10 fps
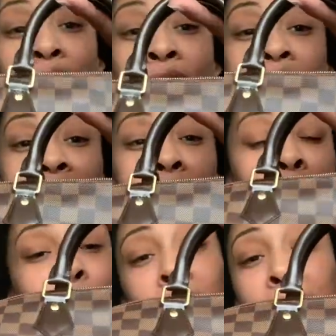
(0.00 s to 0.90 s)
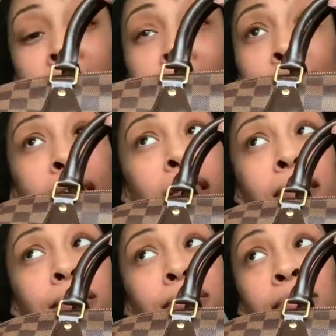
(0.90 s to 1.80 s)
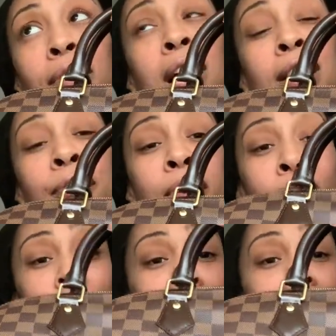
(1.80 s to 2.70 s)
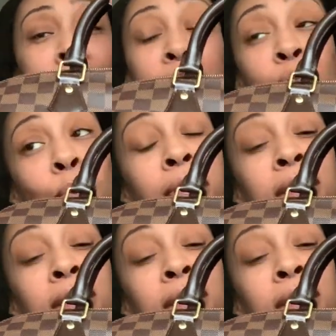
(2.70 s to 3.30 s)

retails for like $1,100. With the